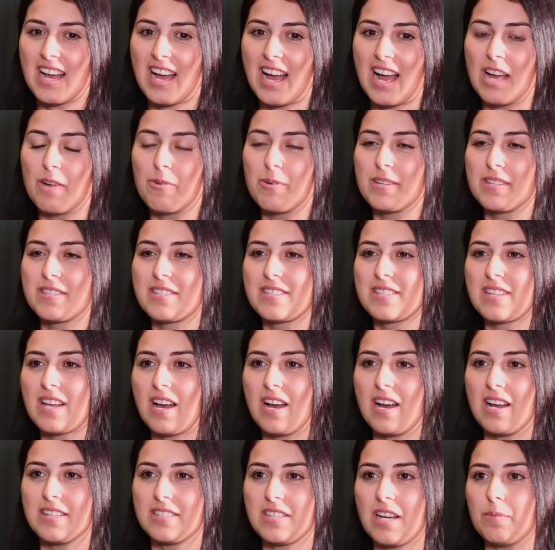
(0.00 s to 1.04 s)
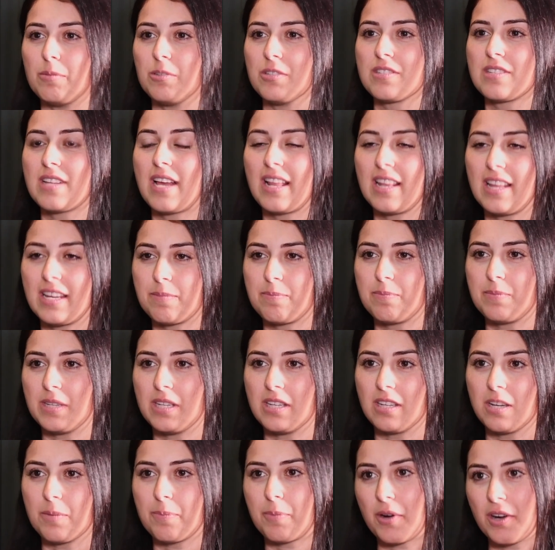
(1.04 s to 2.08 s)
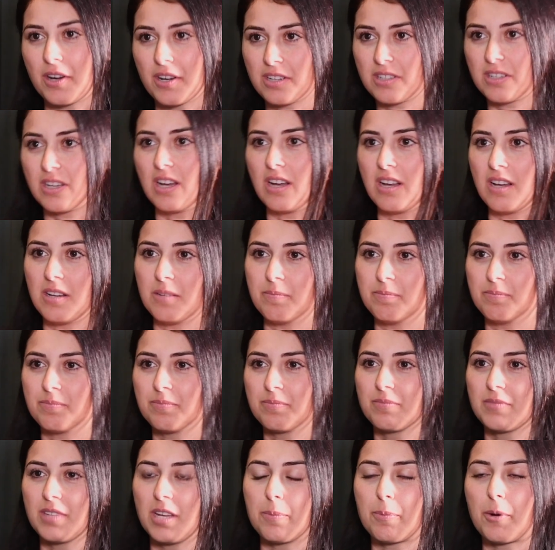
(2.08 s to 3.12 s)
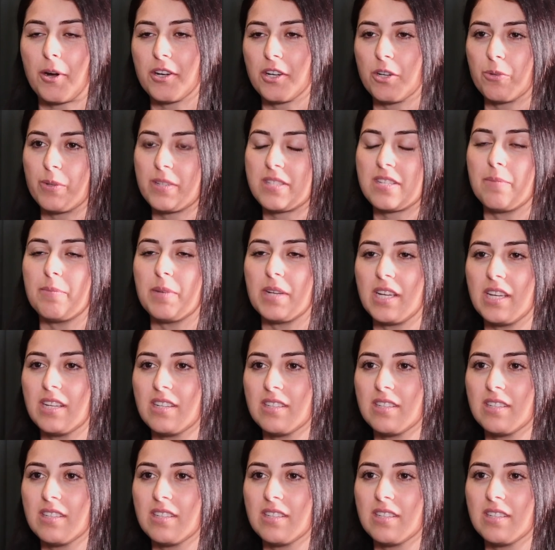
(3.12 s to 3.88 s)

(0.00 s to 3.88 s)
I was doubles. I like being a partner with somebody.